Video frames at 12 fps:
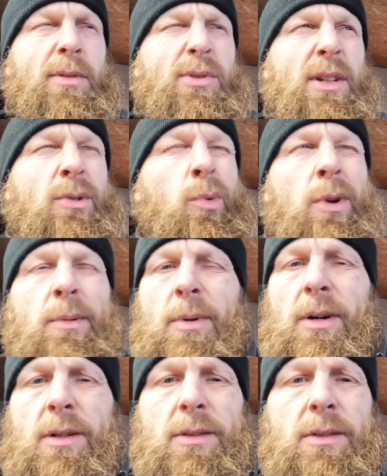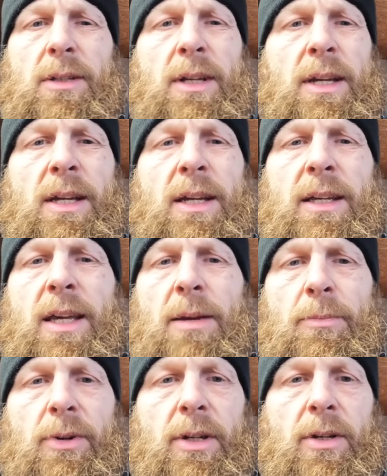I think it was like 20 bucks.
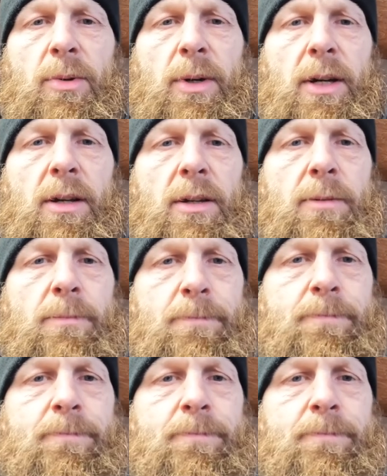Came pretty quick.